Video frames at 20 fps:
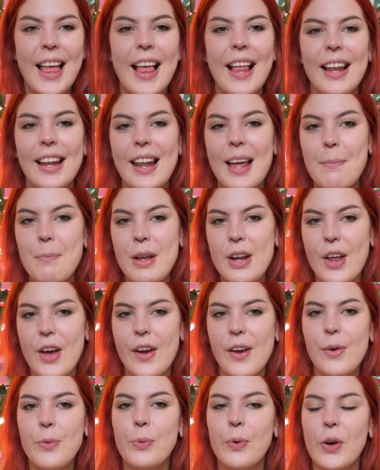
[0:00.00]
Let me
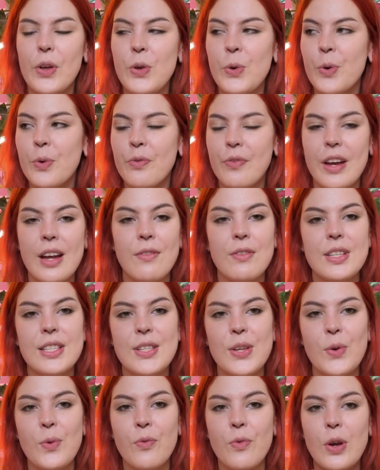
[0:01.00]
know what your favourite
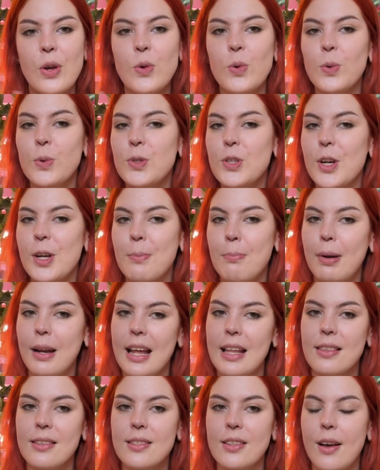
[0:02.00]
silvery cool tone
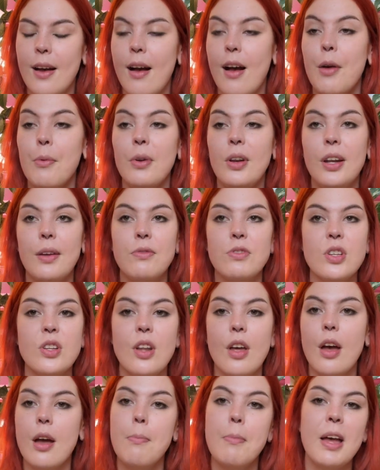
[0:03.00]
plants are. I would love to
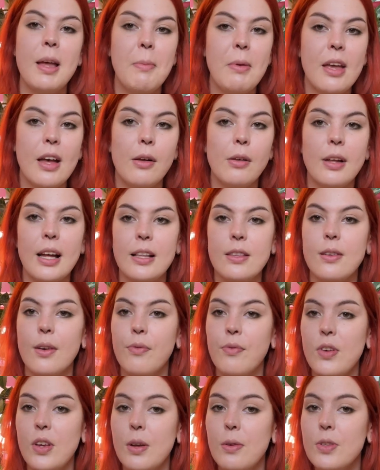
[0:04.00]
know. Maybe I'll add a
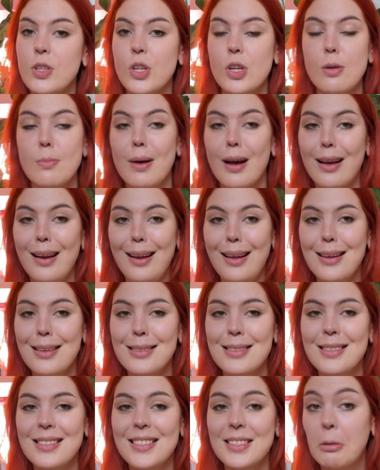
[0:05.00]
few to my
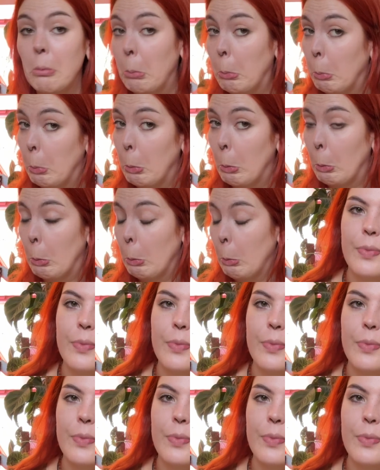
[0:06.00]
list. And